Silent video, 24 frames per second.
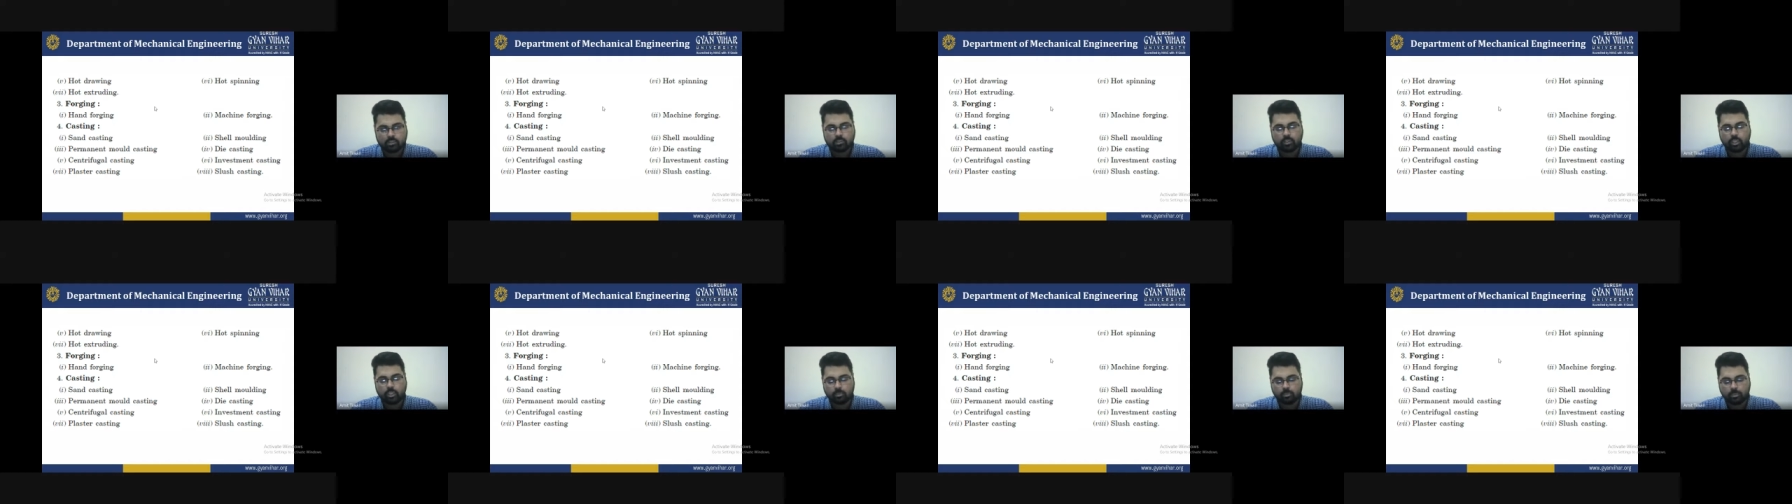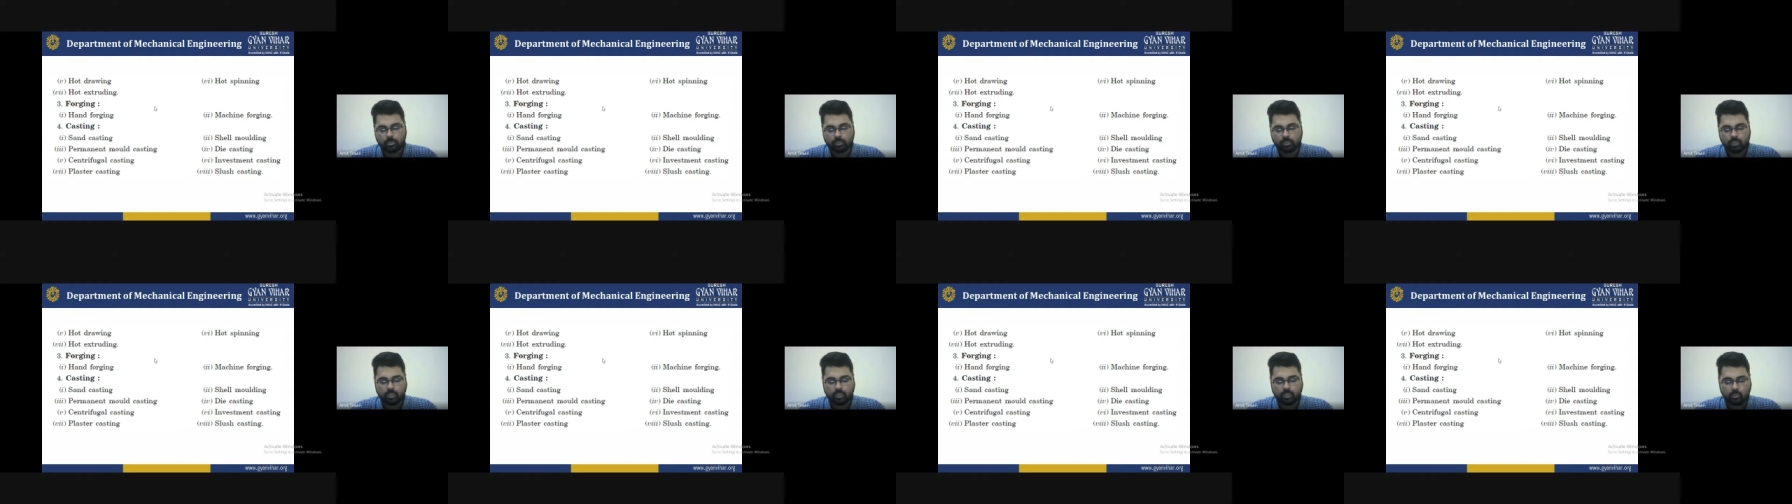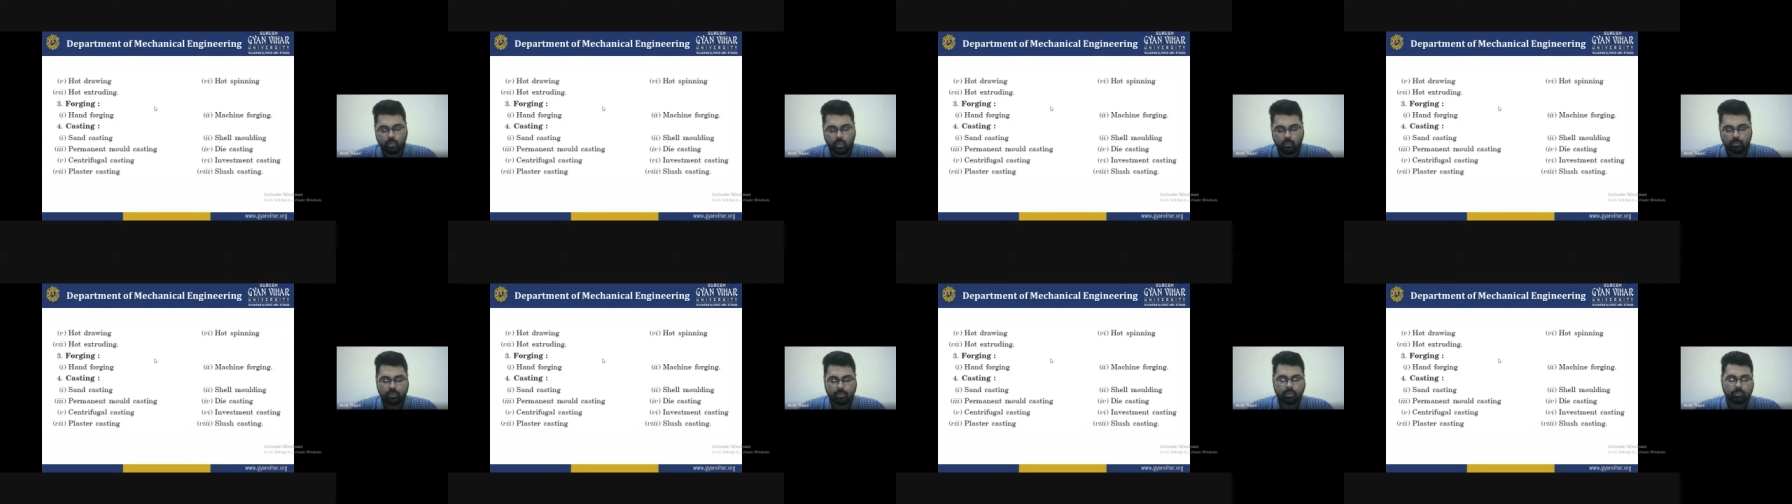So therefore the
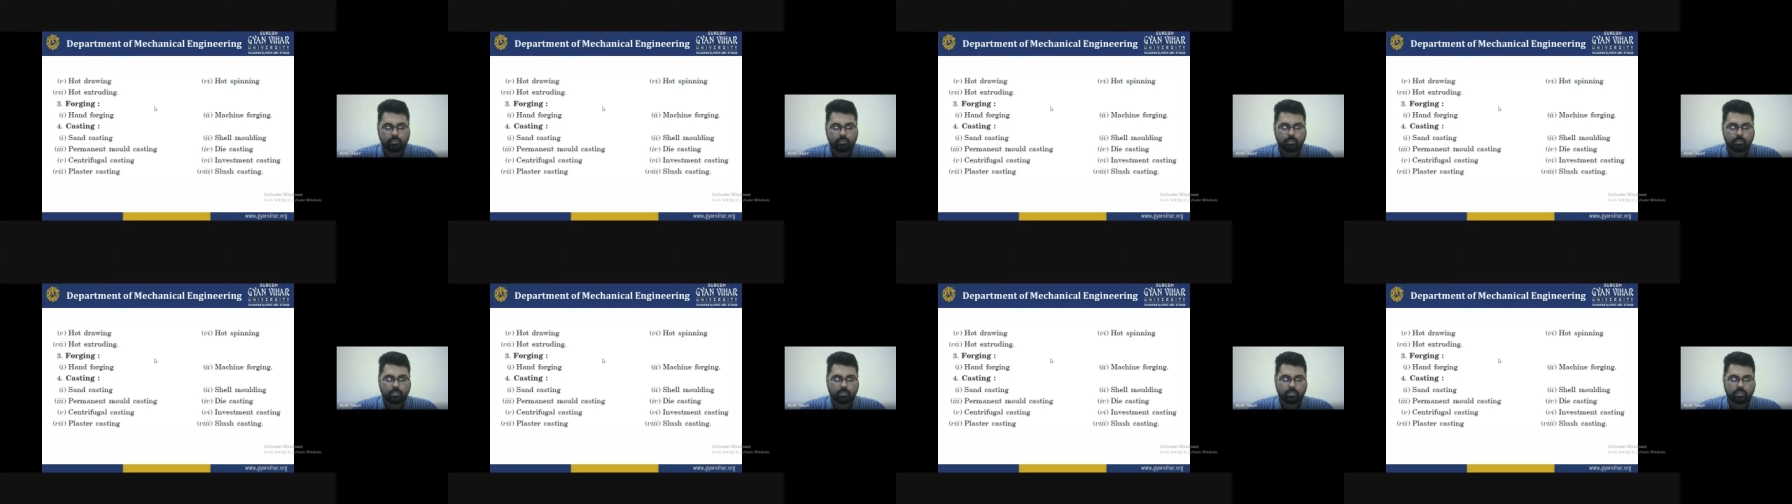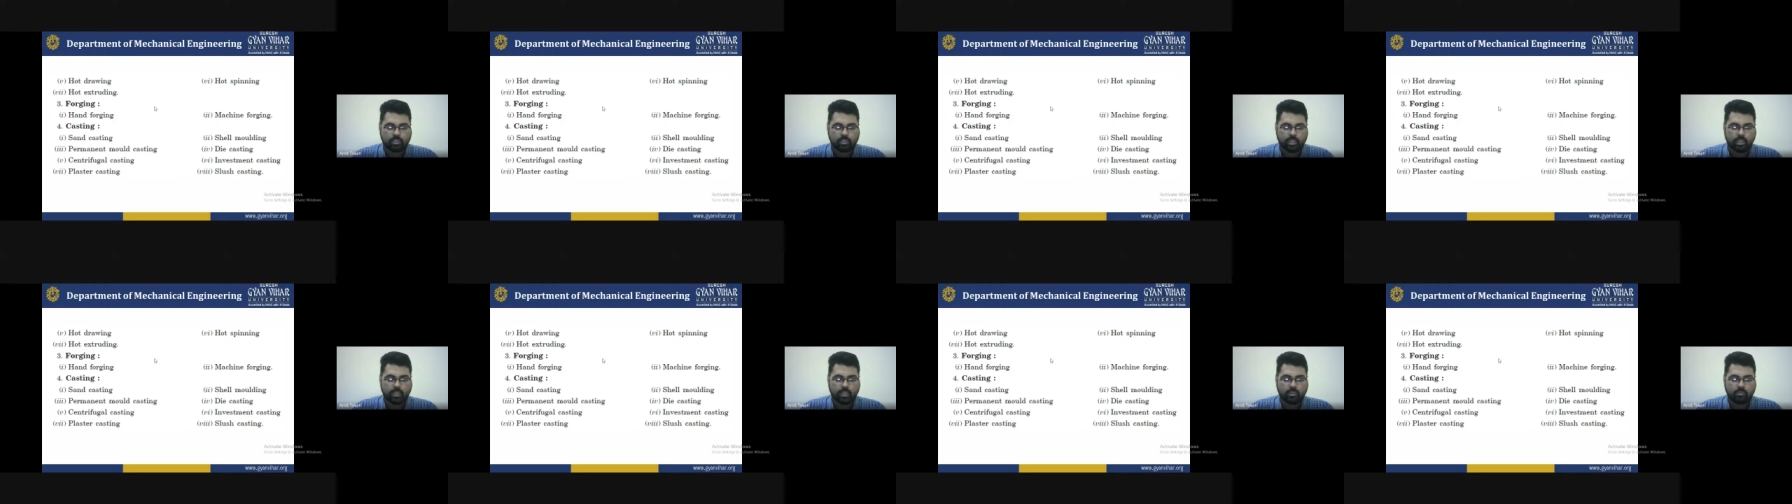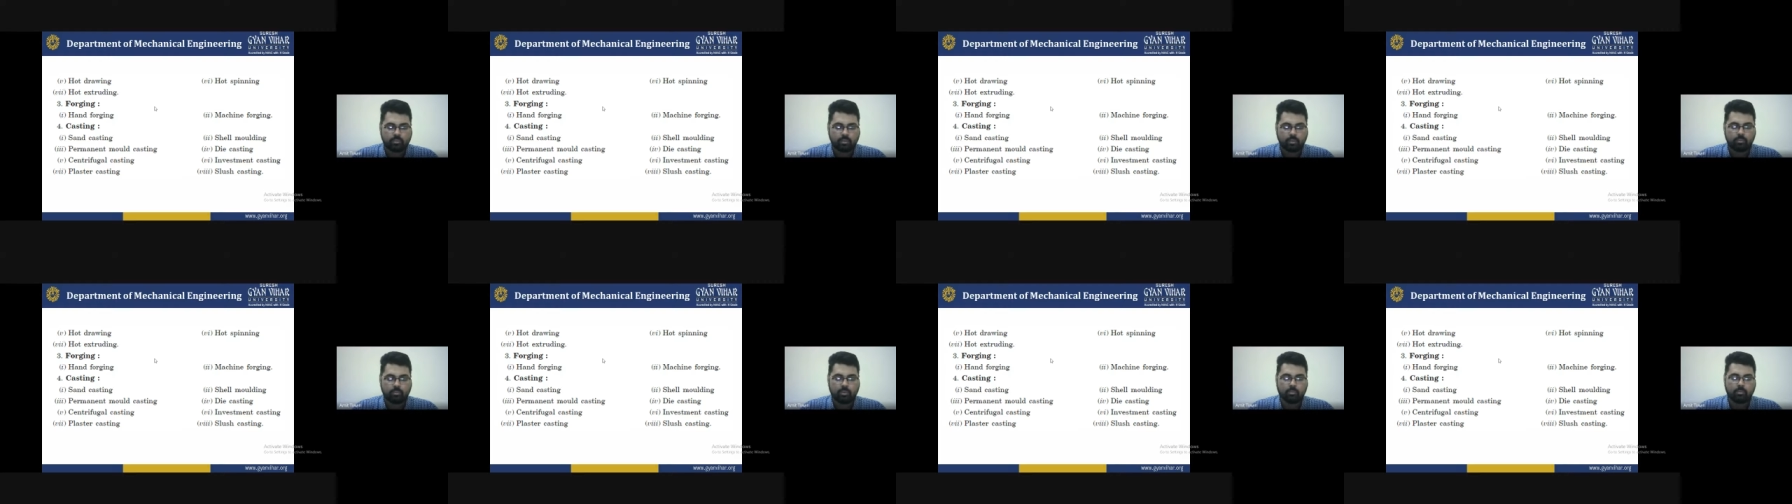requirement of machining,
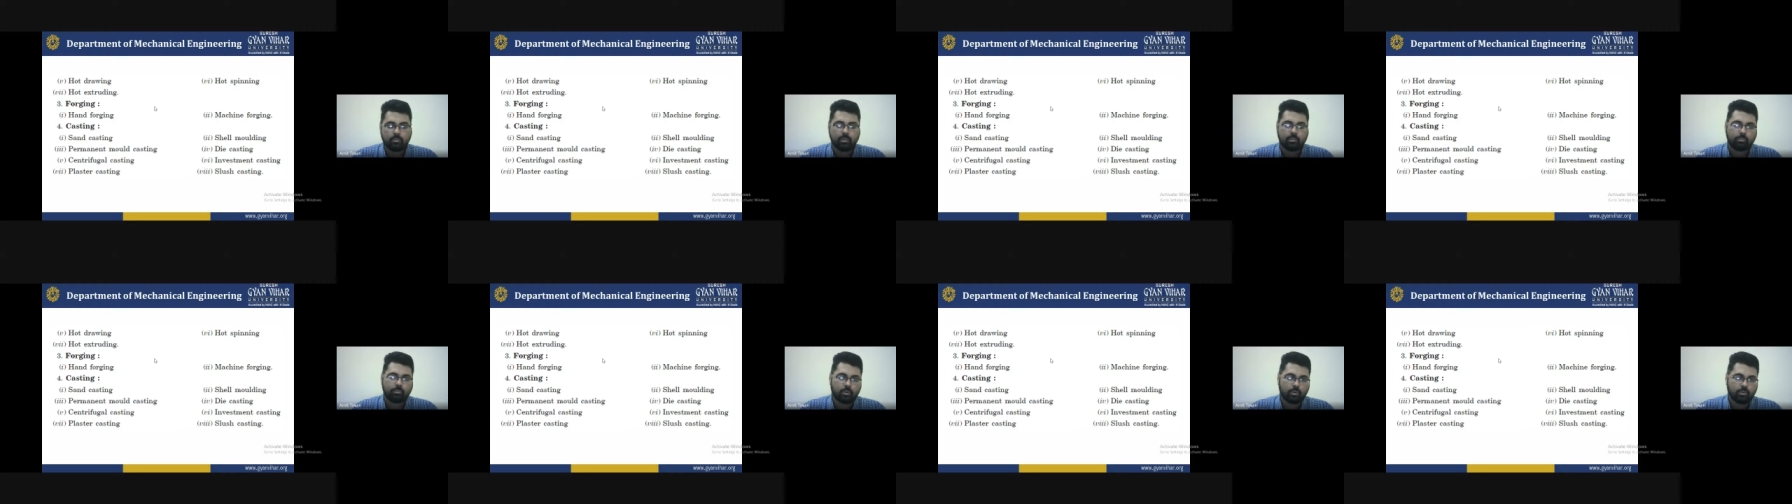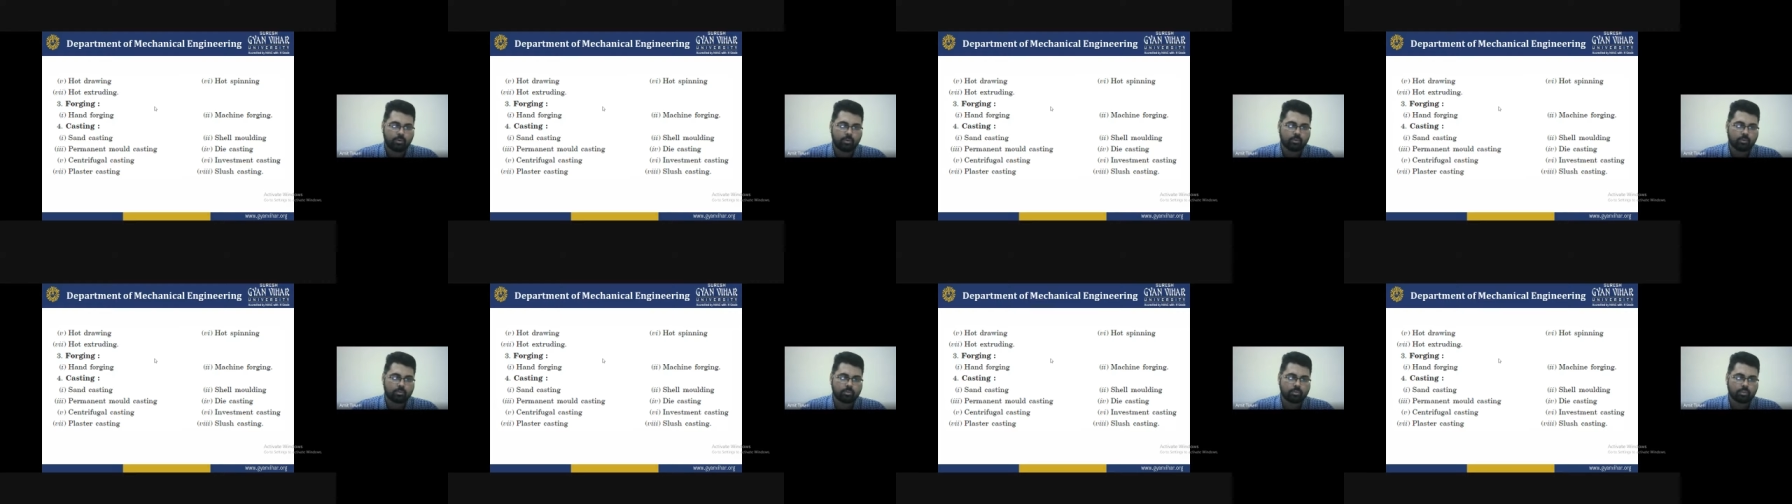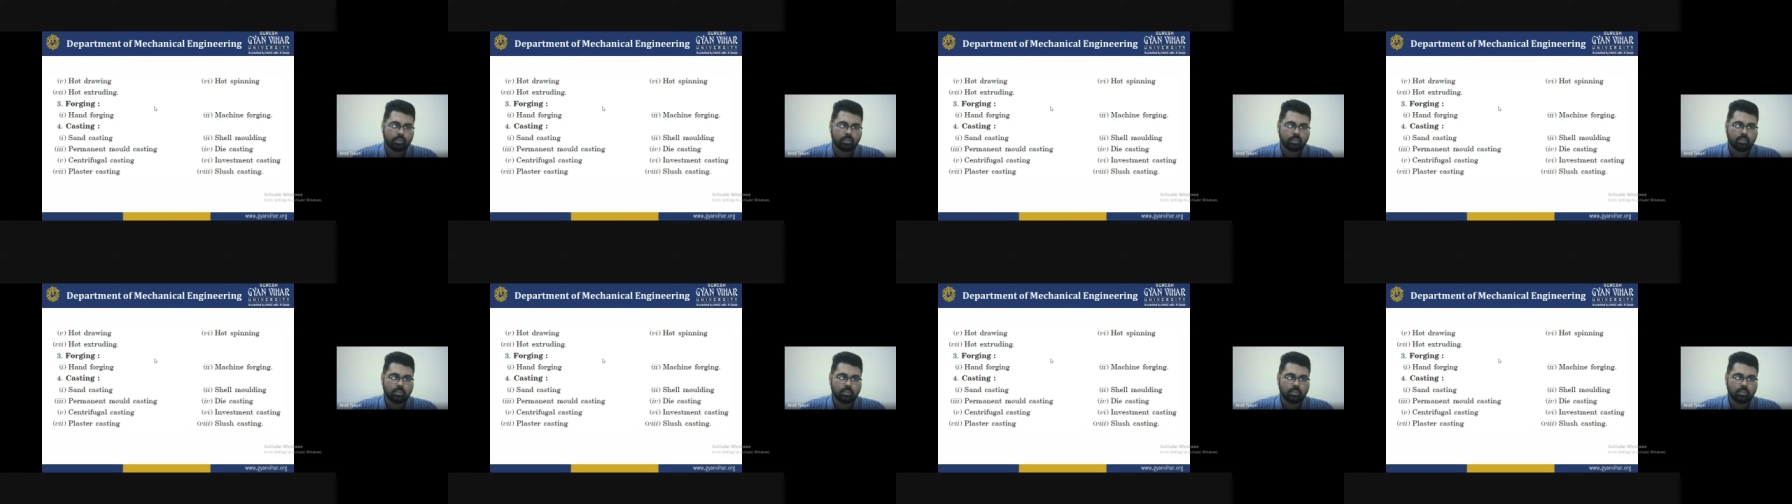we will be produce